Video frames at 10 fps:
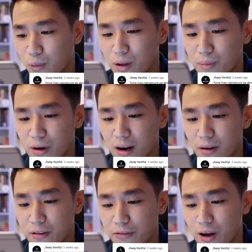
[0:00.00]
One more
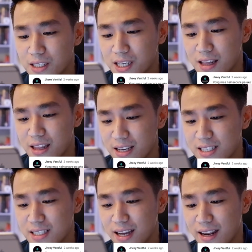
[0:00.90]
round of watching
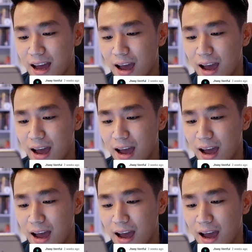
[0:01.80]
this, then